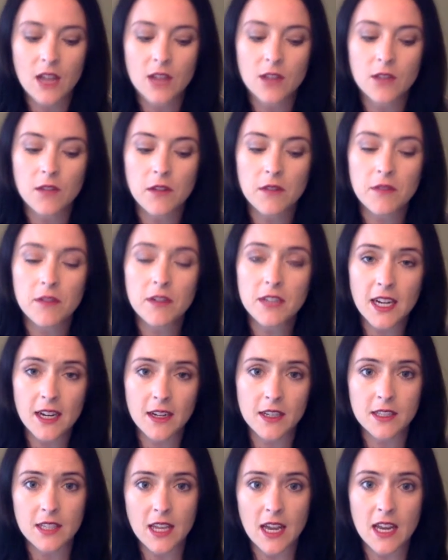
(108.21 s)
The River
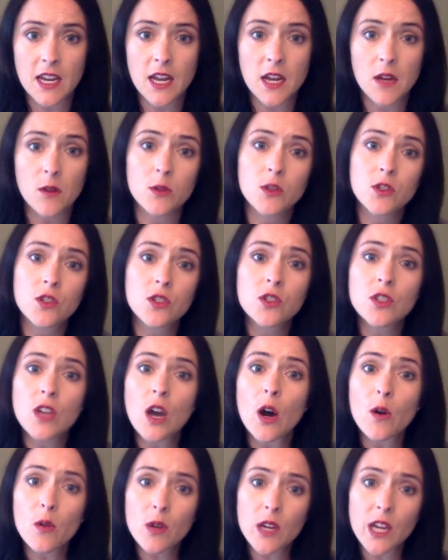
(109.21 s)
Terrace Inn, it was
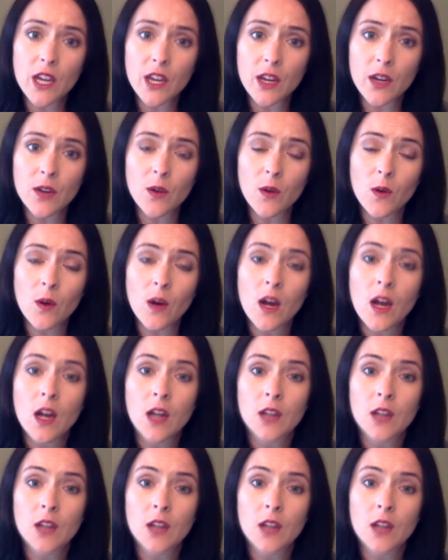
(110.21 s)
so cute.